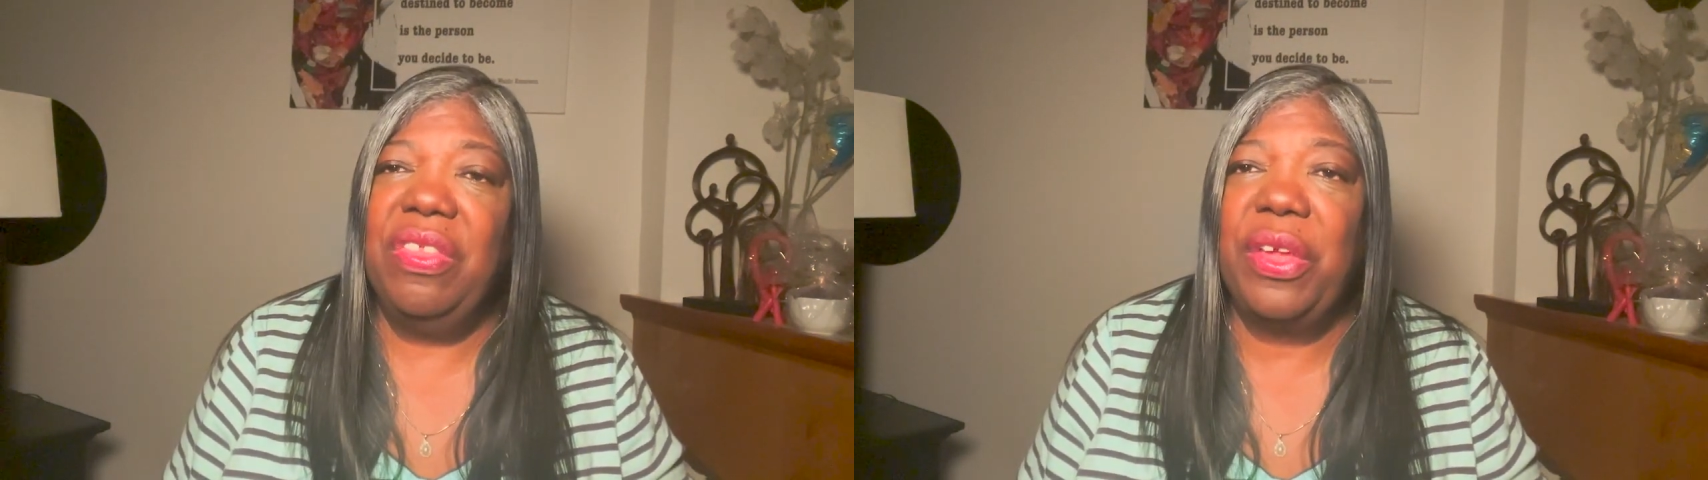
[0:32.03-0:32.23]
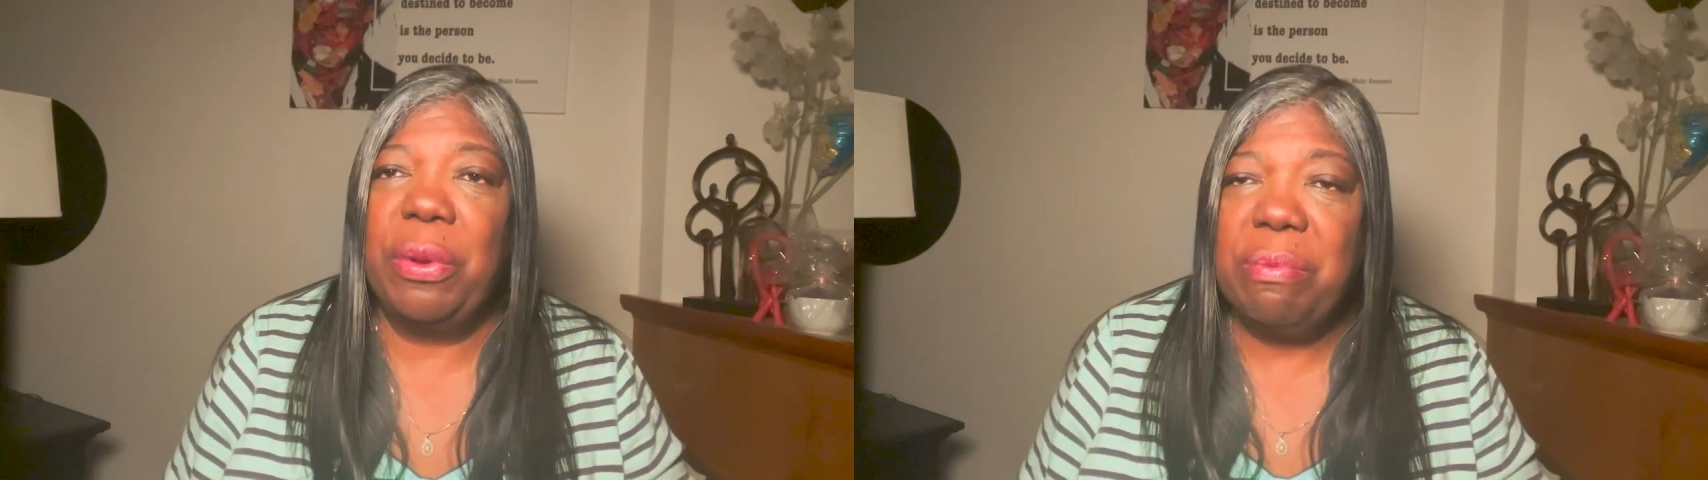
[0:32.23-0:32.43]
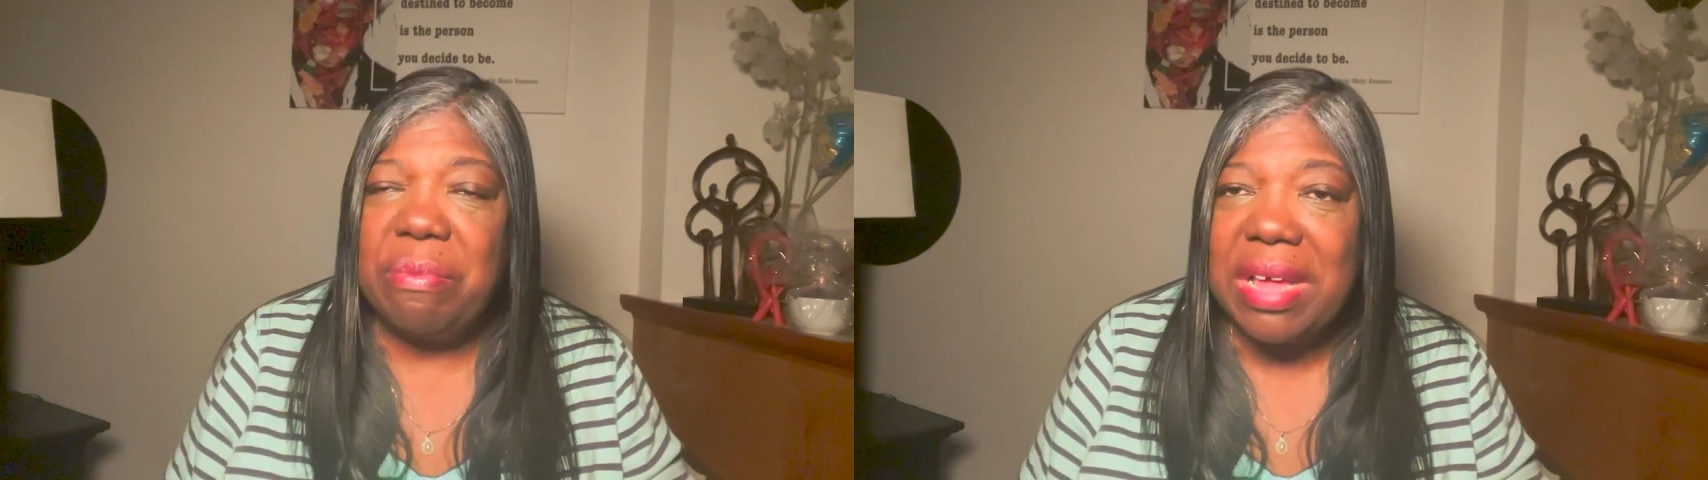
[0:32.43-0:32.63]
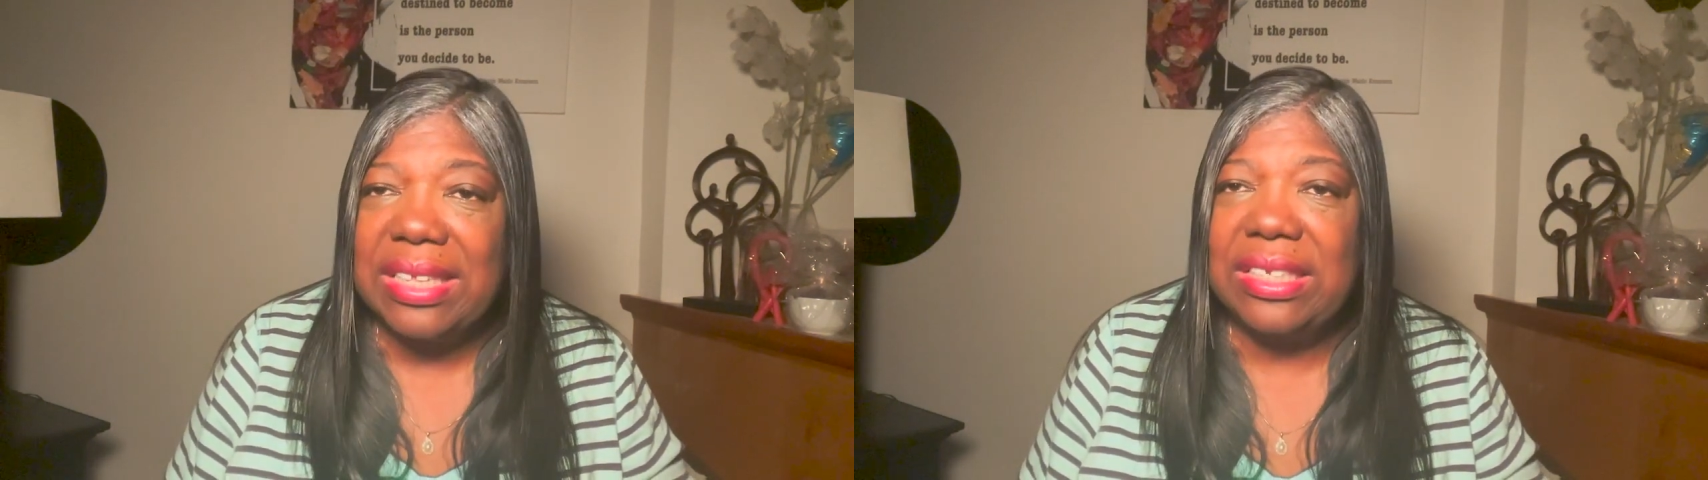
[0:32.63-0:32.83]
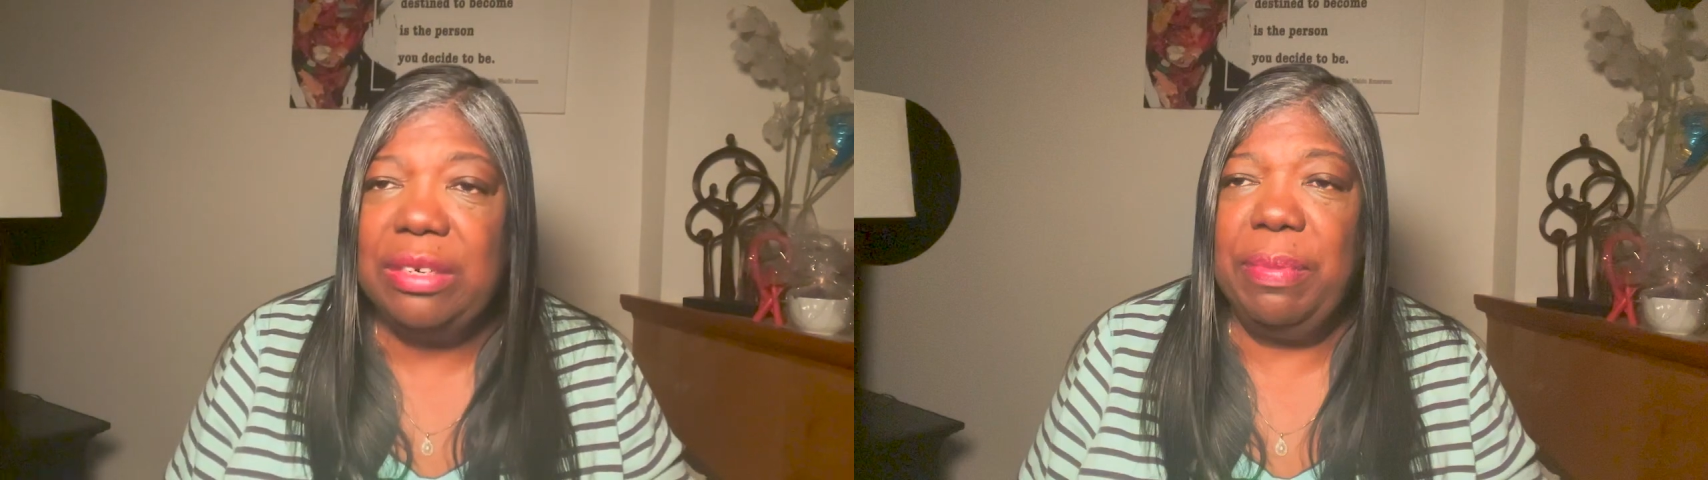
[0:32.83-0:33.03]
there
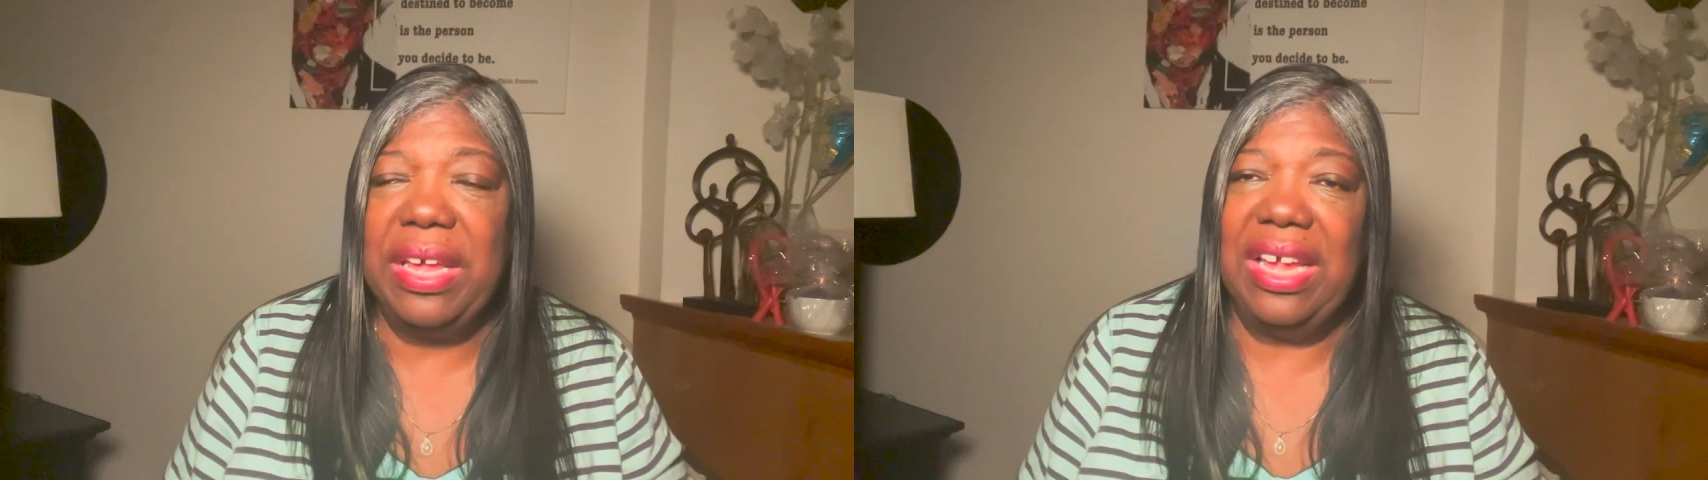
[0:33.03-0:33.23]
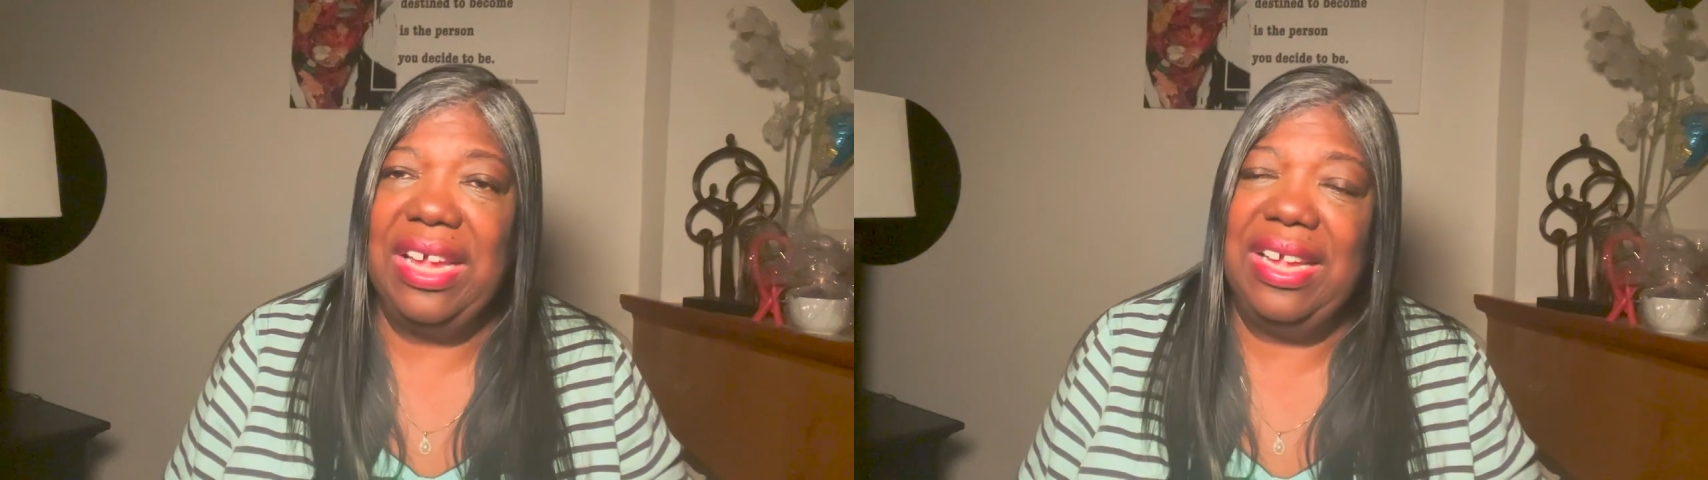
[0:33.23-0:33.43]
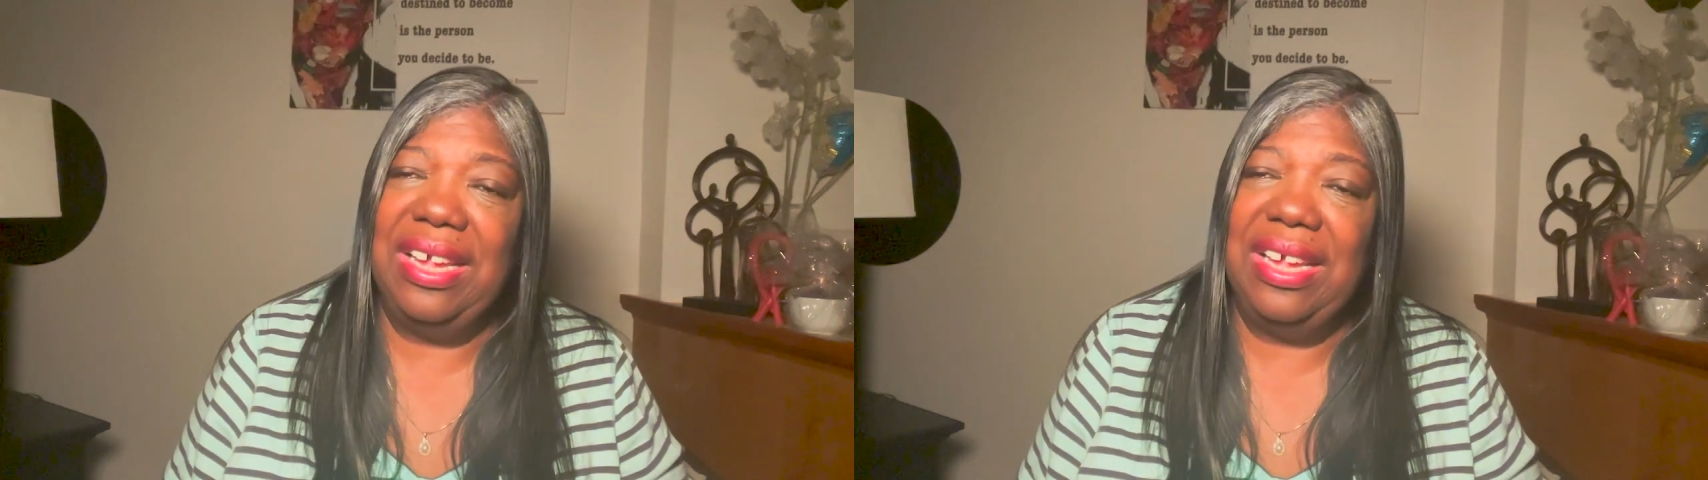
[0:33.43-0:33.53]
must be